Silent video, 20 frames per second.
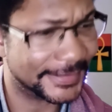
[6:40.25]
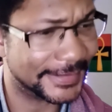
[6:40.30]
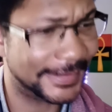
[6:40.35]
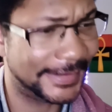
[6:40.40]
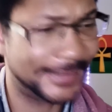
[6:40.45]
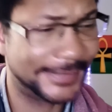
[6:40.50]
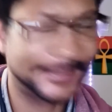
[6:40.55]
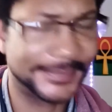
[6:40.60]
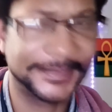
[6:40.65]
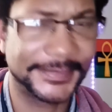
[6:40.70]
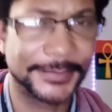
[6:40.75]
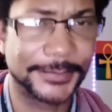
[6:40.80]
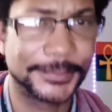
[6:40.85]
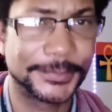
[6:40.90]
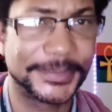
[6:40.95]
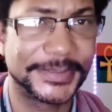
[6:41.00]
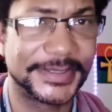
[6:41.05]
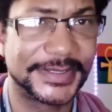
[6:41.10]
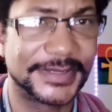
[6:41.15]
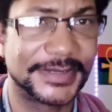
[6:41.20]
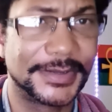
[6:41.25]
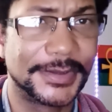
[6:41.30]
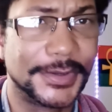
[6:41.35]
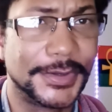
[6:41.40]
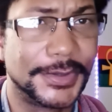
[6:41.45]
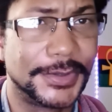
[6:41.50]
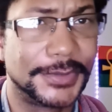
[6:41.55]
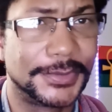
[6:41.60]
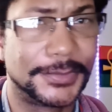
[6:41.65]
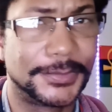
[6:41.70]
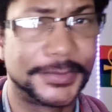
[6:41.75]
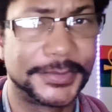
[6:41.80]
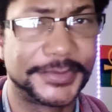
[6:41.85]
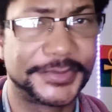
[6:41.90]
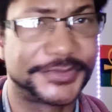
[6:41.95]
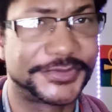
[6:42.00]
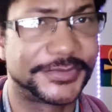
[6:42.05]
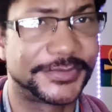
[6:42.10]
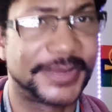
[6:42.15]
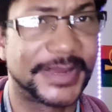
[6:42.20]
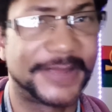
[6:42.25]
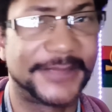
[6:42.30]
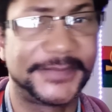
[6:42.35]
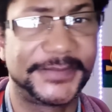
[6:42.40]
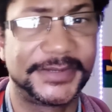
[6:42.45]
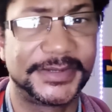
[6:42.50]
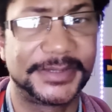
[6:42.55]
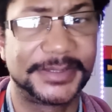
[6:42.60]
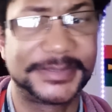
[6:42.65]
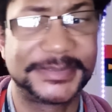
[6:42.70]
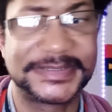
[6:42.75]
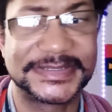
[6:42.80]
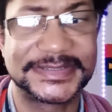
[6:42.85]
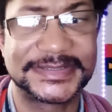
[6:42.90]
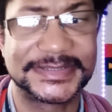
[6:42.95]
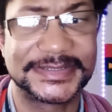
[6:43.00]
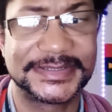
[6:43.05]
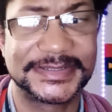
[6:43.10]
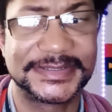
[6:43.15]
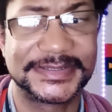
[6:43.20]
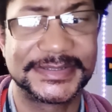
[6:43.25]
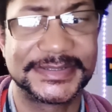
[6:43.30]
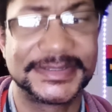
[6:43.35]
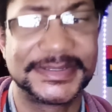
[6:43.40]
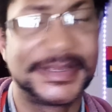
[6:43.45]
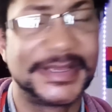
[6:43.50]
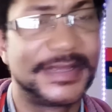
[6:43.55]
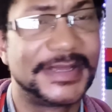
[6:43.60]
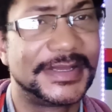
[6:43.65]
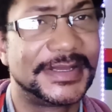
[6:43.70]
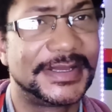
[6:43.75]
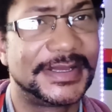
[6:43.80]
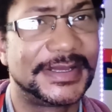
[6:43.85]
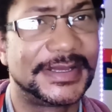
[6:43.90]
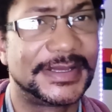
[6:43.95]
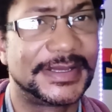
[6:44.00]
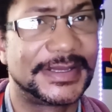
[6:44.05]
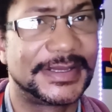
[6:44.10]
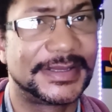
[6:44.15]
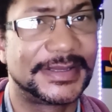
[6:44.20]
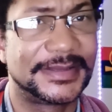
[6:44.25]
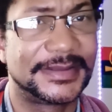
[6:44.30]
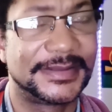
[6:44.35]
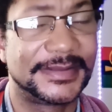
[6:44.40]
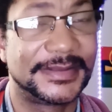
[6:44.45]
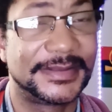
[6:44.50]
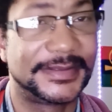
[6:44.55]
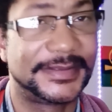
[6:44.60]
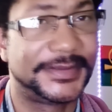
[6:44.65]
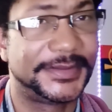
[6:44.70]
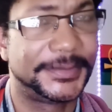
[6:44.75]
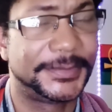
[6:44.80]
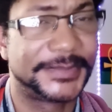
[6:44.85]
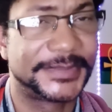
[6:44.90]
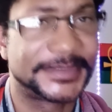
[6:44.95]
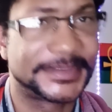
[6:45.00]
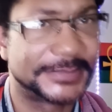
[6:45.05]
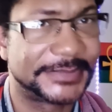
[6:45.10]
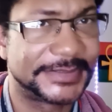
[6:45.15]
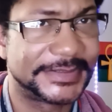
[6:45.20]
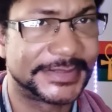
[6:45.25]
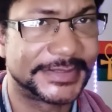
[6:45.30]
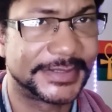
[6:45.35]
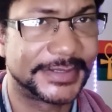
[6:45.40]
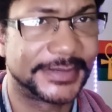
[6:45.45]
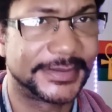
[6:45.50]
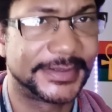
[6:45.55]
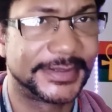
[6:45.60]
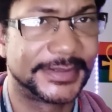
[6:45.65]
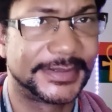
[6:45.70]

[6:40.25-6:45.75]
And then they will get orders drafted up to send in the US military